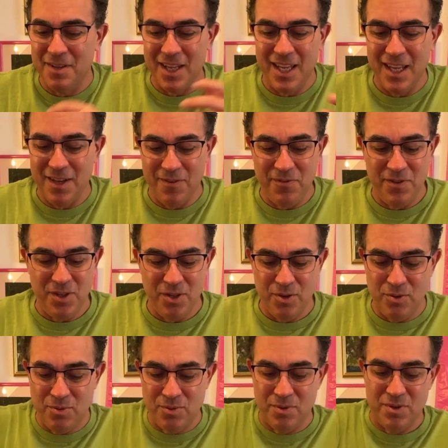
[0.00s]
If
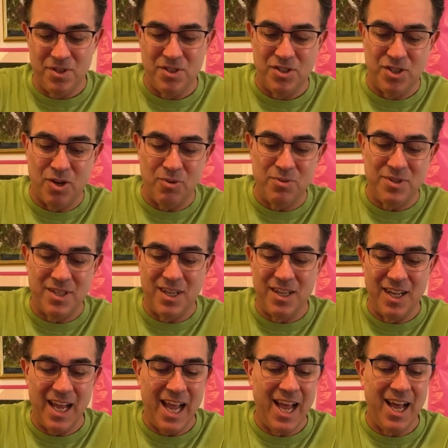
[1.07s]
you don't
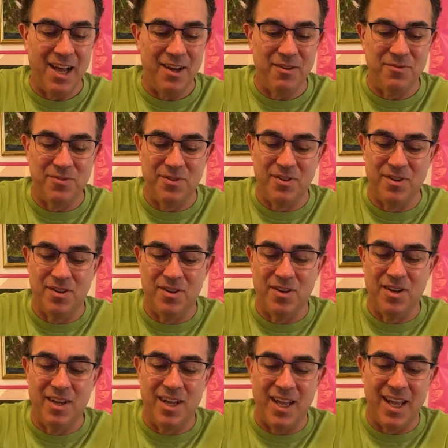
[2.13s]
have
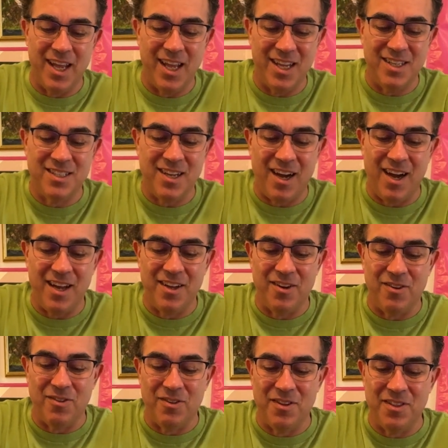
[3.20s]
a
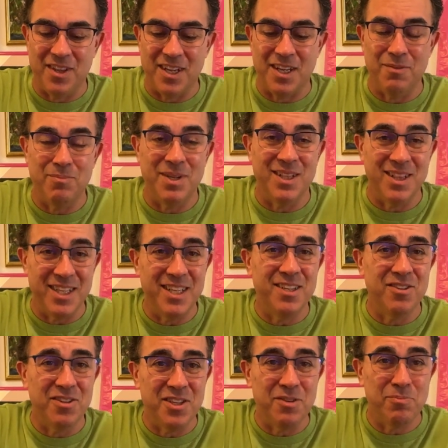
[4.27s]
tile that can be
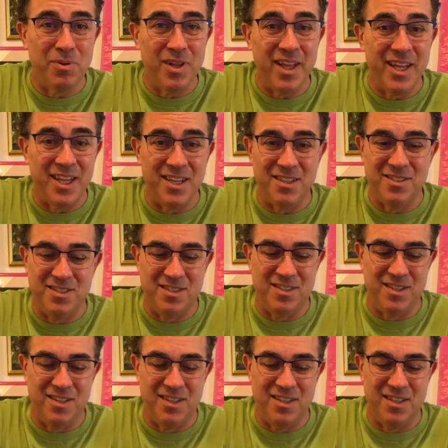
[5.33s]
legally placed,